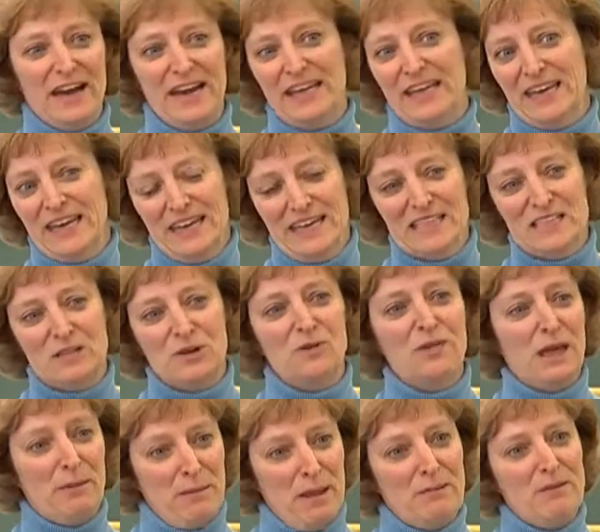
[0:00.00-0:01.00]
finding it easier
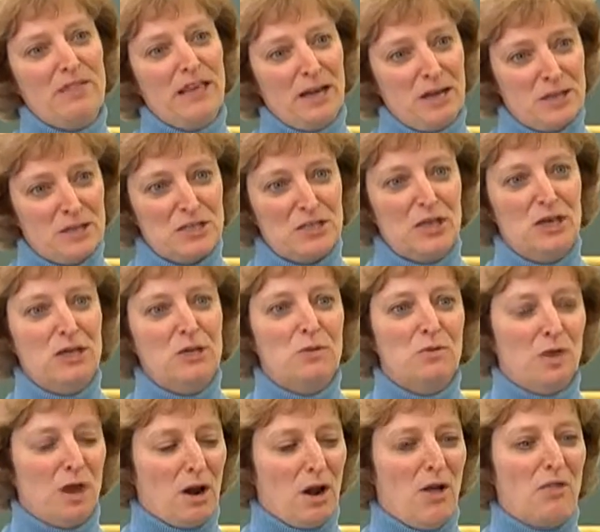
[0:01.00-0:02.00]
that maybe they understood it. You
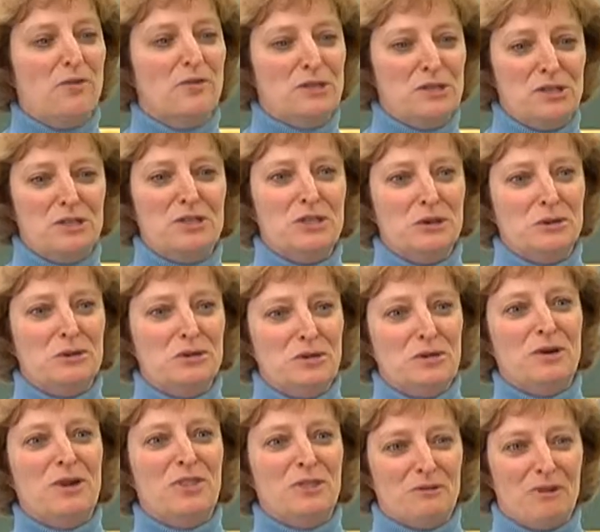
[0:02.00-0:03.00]
thought all those years you were
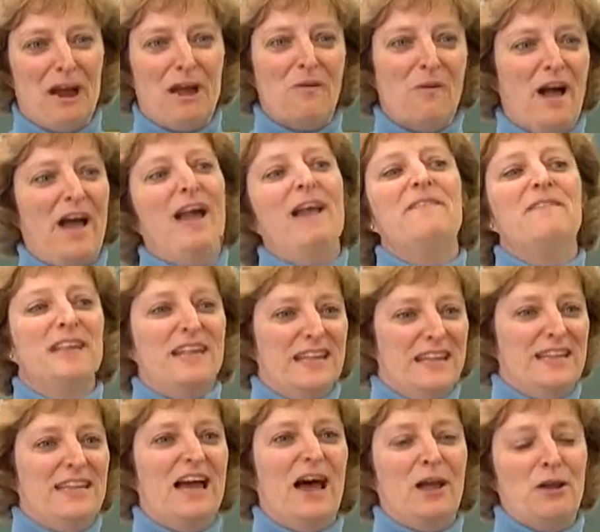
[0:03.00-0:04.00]
doing it the right way.
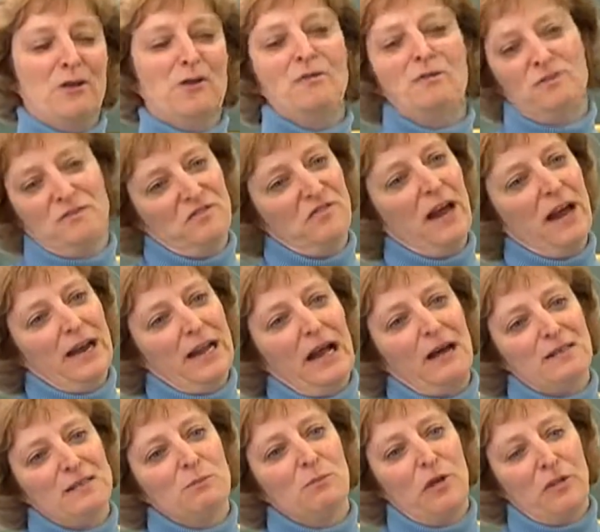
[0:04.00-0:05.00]
Now you're finding
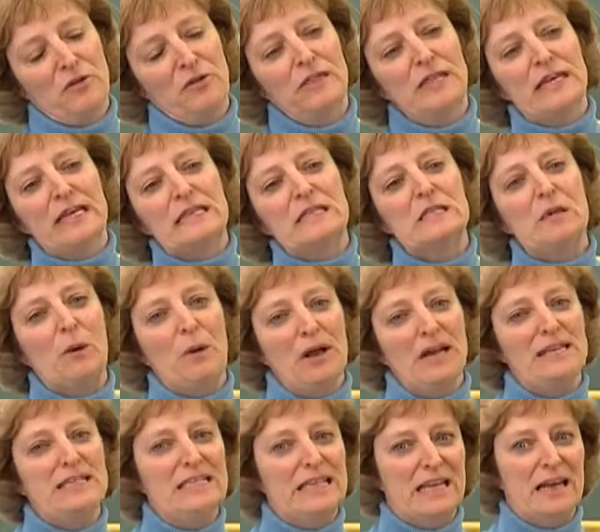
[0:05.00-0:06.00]
out some other things. So
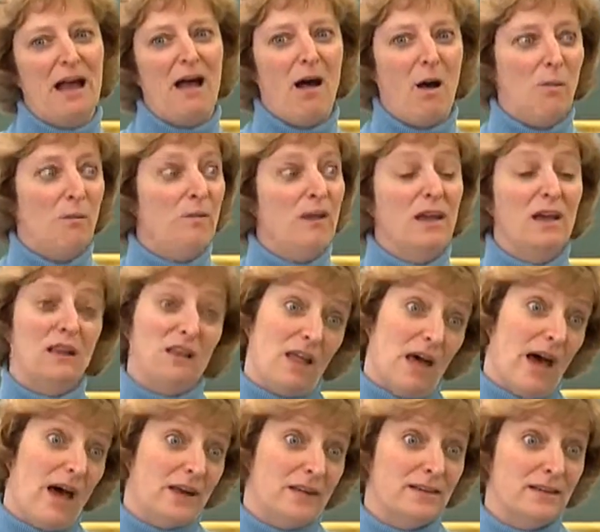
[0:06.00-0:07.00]
it did help me a
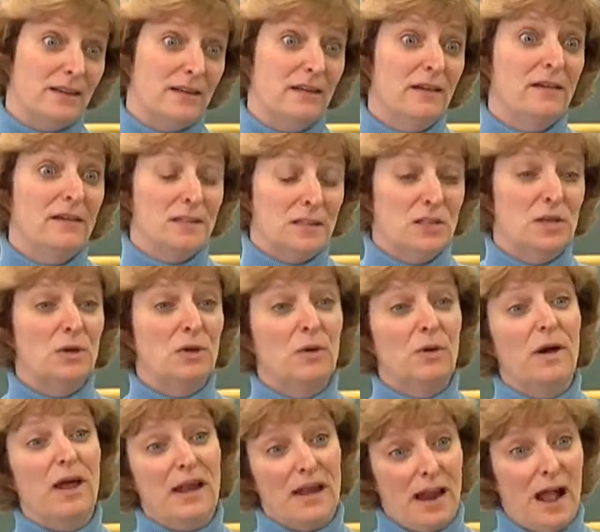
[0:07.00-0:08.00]
lot
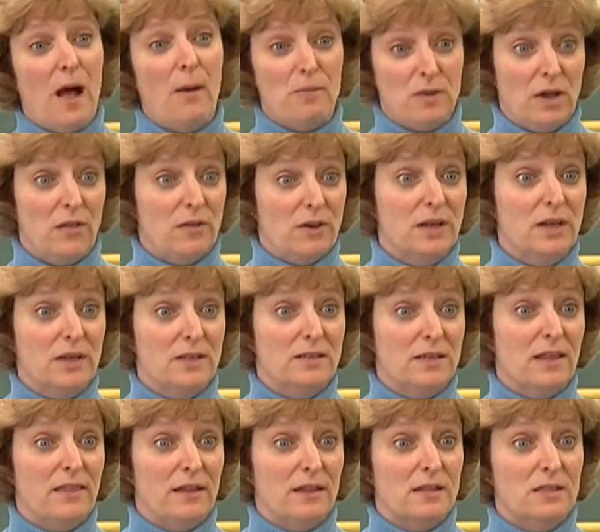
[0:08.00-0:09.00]
too, and it helped the other
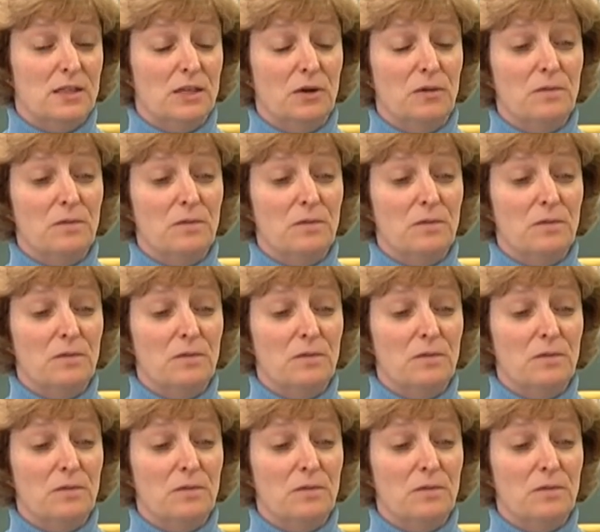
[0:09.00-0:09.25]
kids, I think,